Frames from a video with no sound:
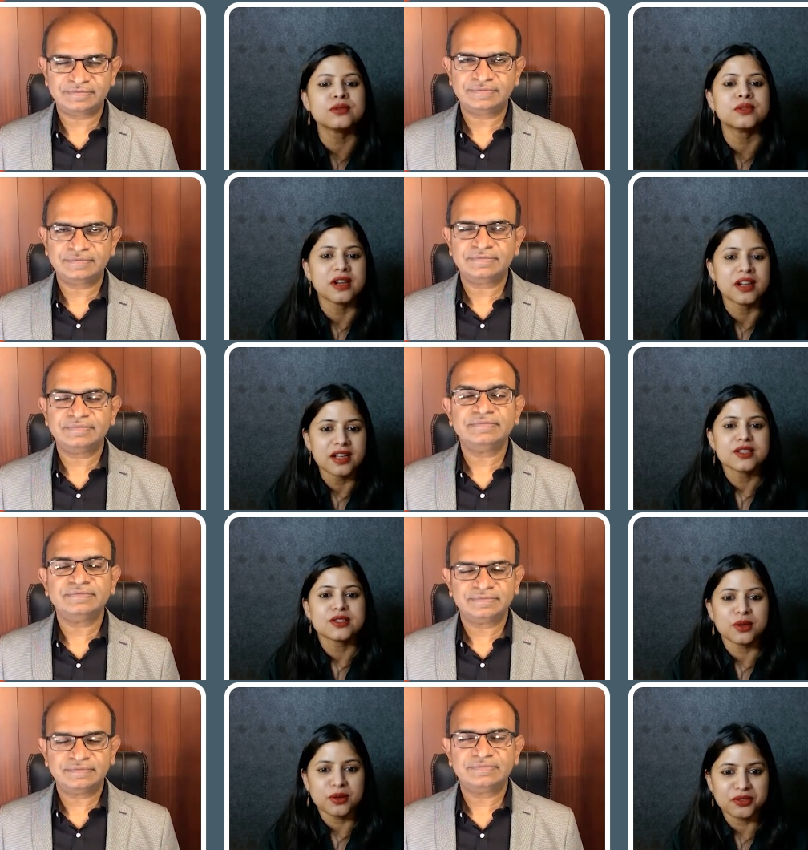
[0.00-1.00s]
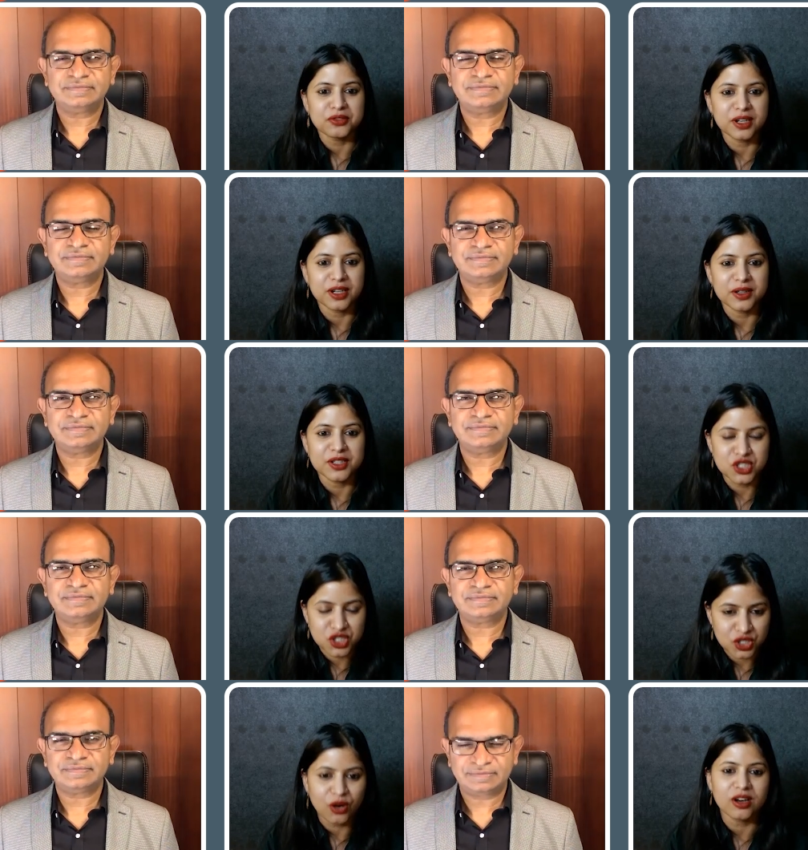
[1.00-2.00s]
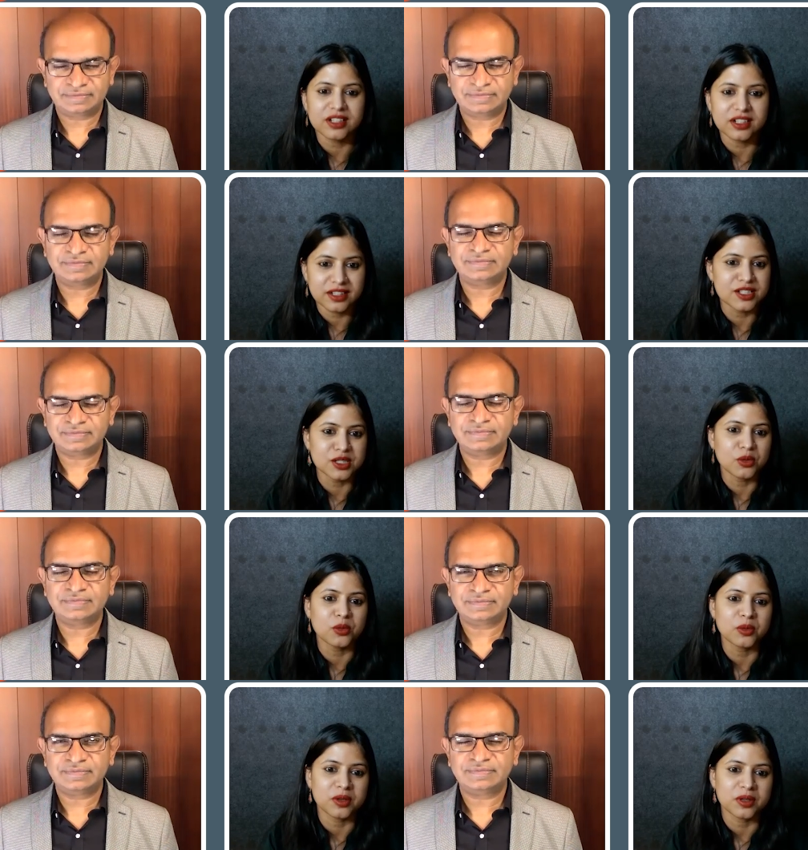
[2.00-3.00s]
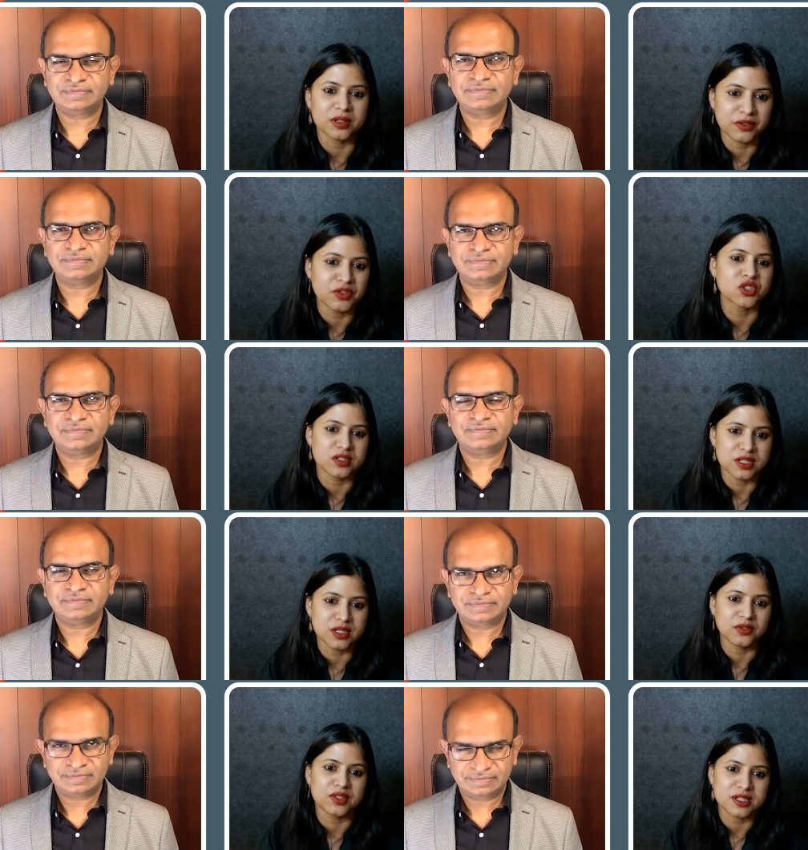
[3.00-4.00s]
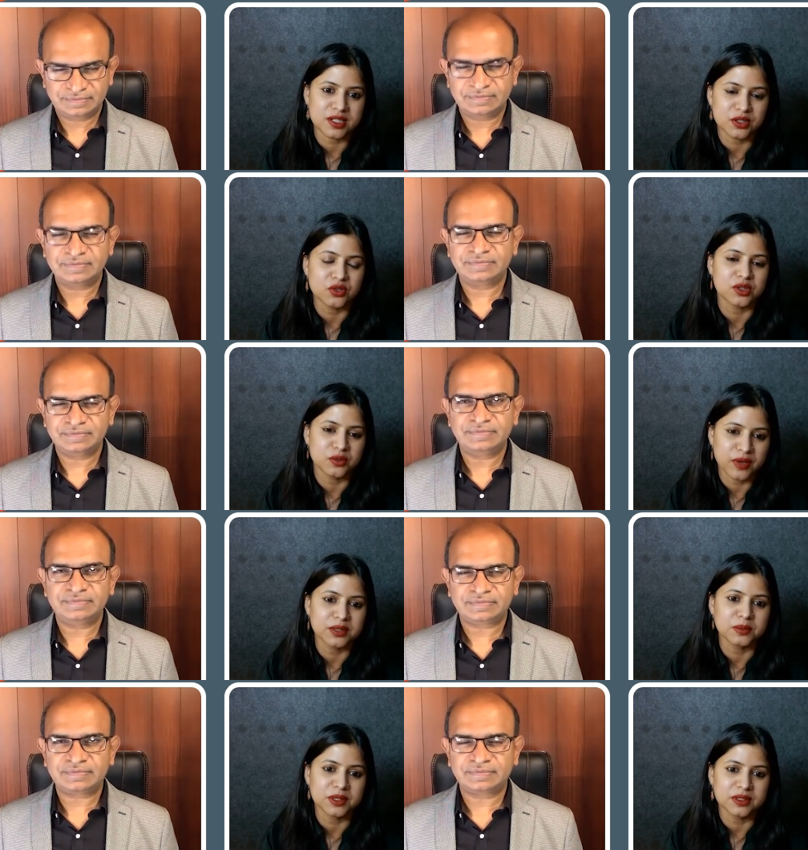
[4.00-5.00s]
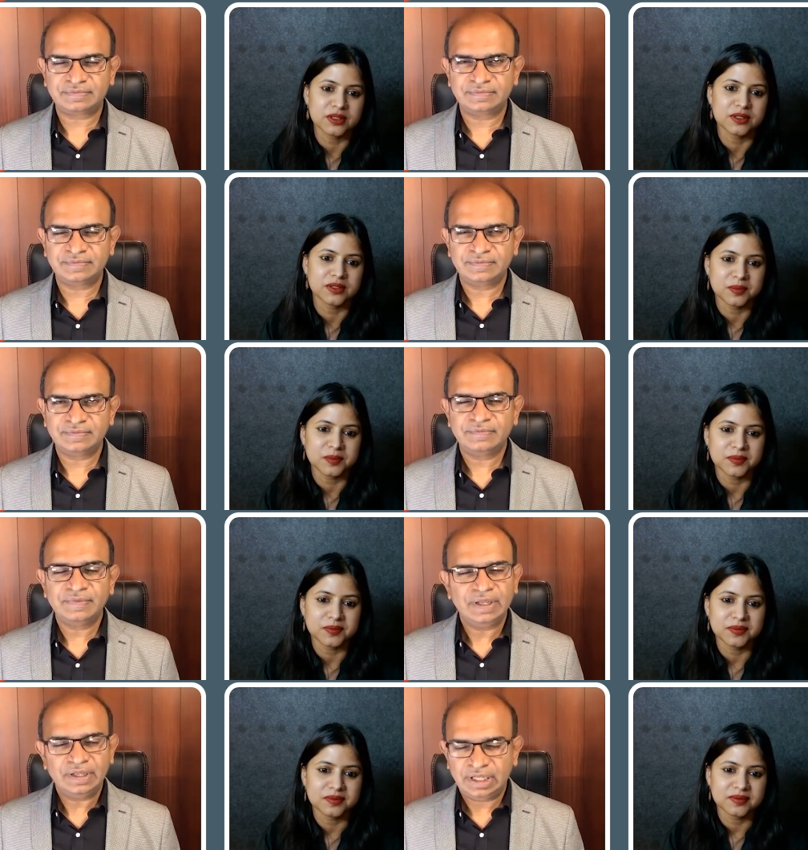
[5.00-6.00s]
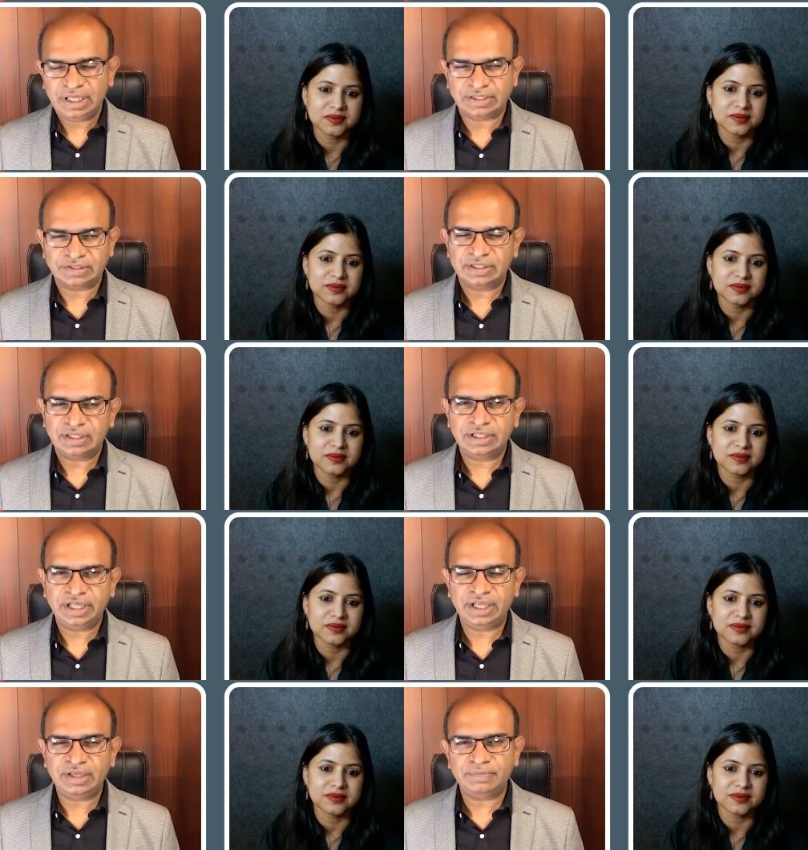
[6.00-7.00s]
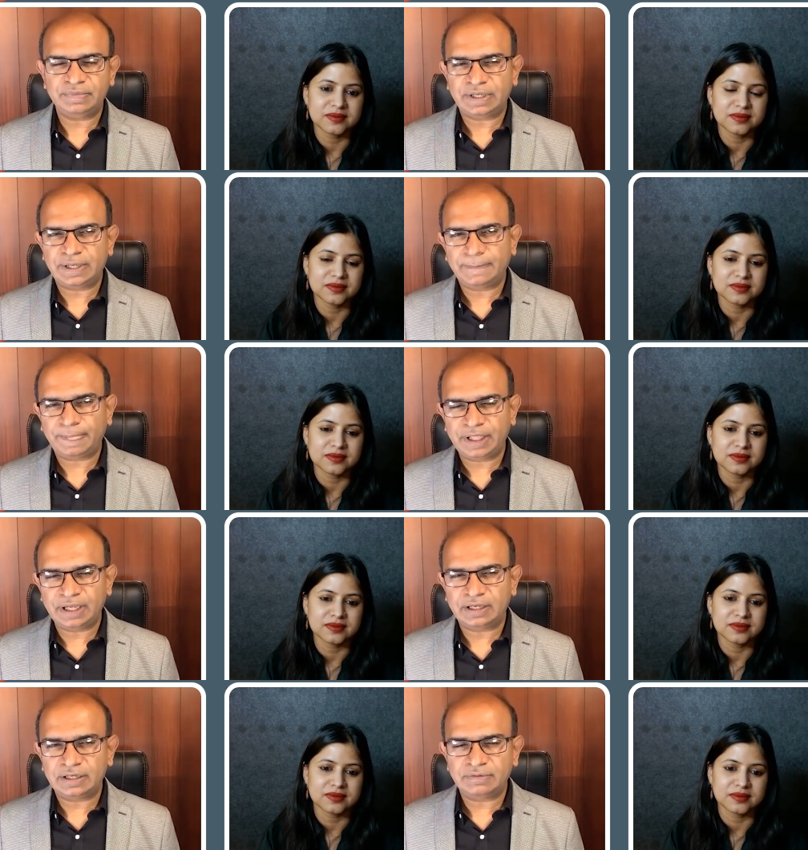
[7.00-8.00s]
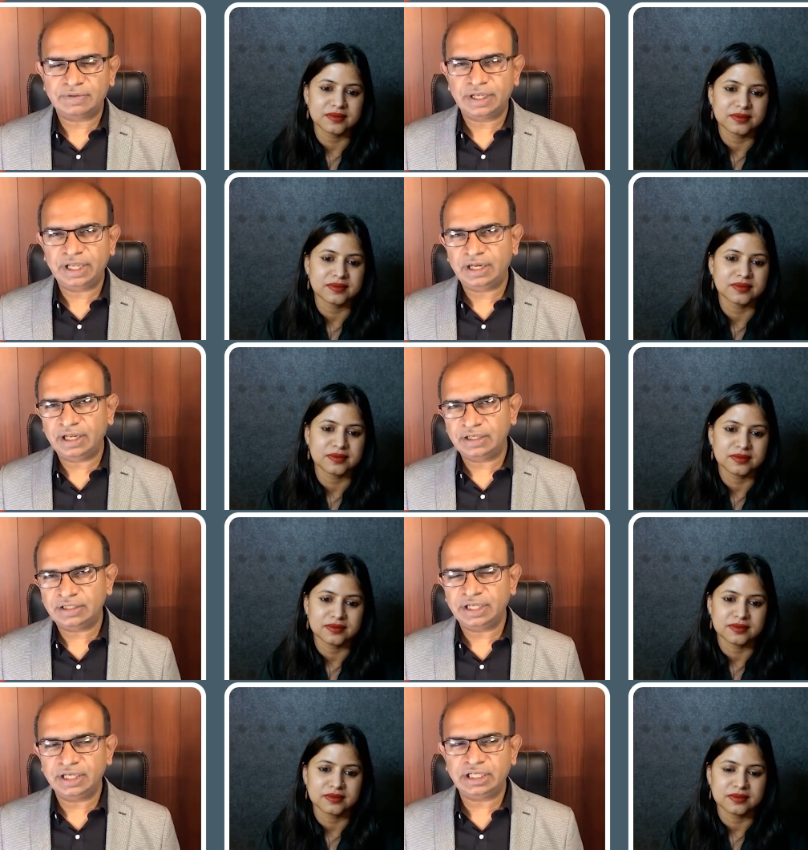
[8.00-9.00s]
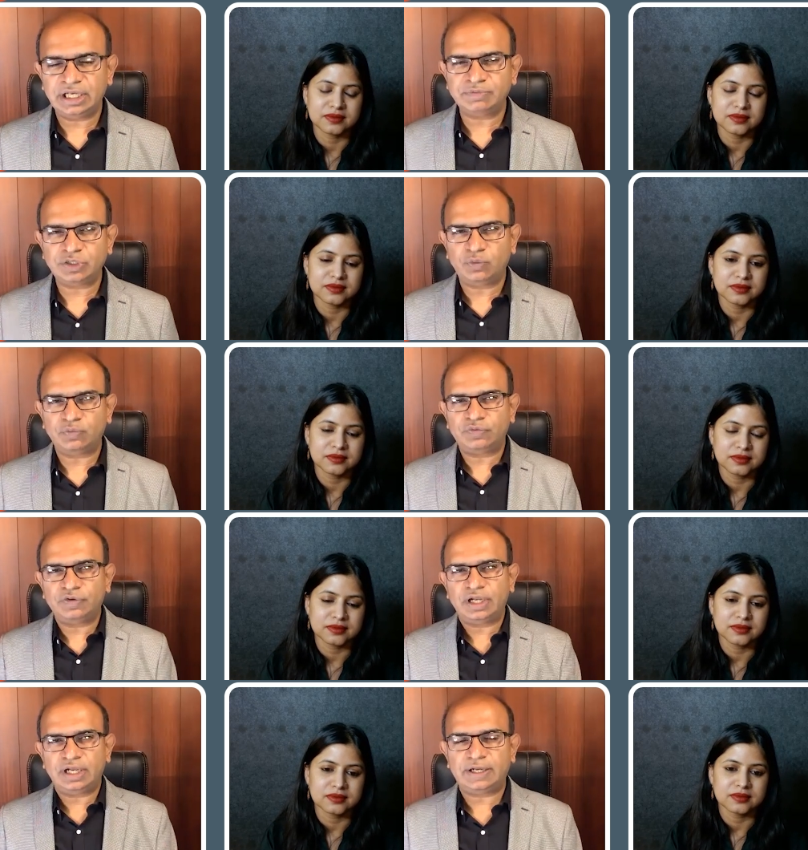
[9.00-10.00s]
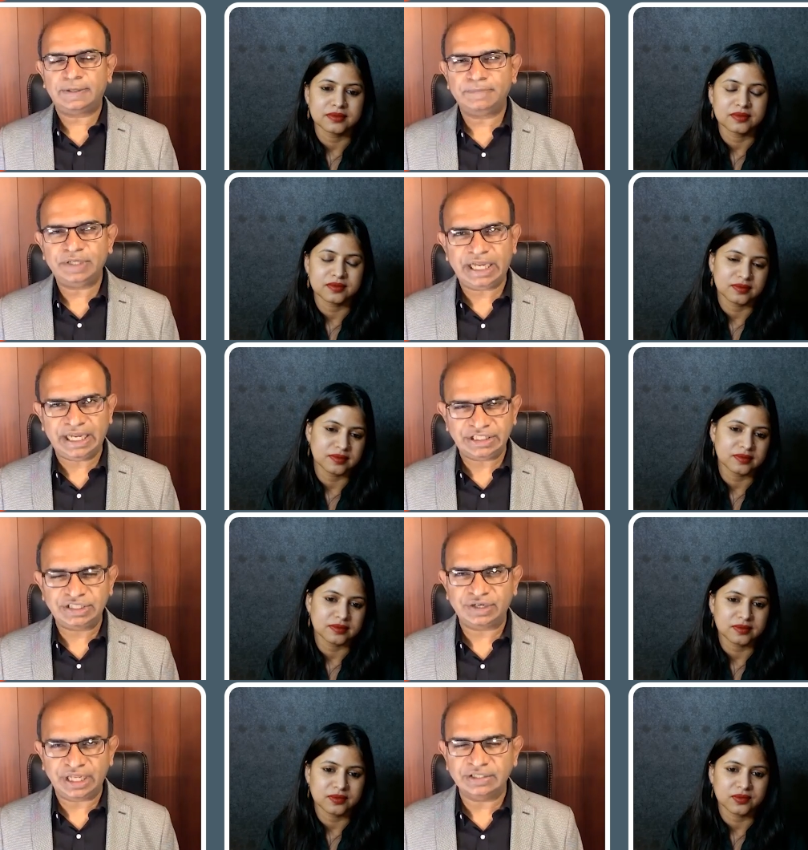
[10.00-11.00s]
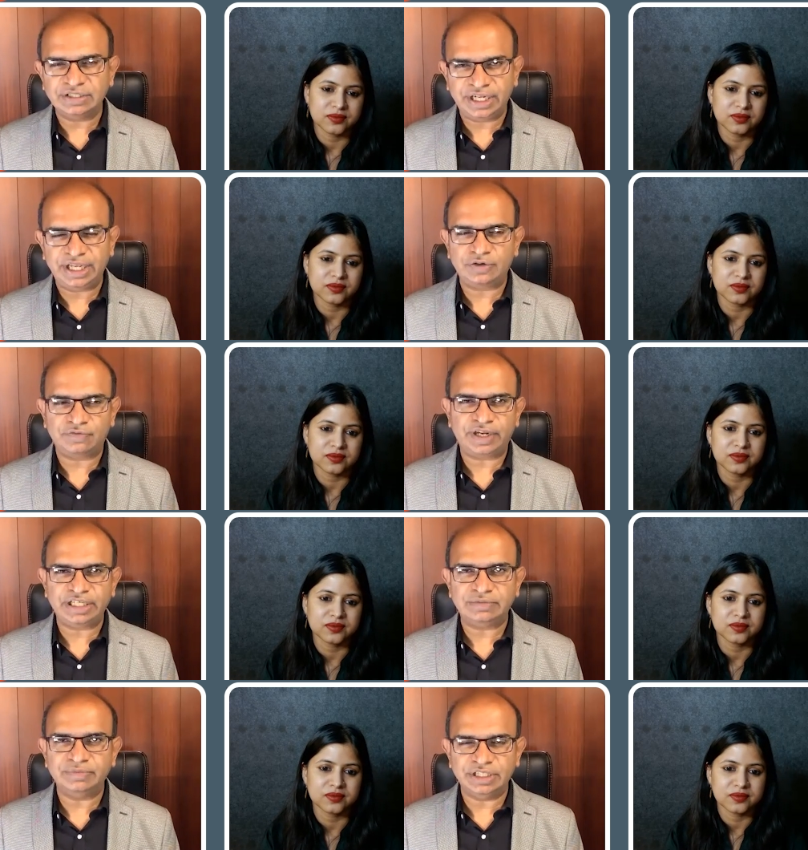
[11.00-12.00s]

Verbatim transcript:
Speaker 1: to sort of uh, ensure that there's no uh, deficiency of this crucial vitamin?
Speaker 2: Yes, the in in, in terms of um, dietary intake of vitamin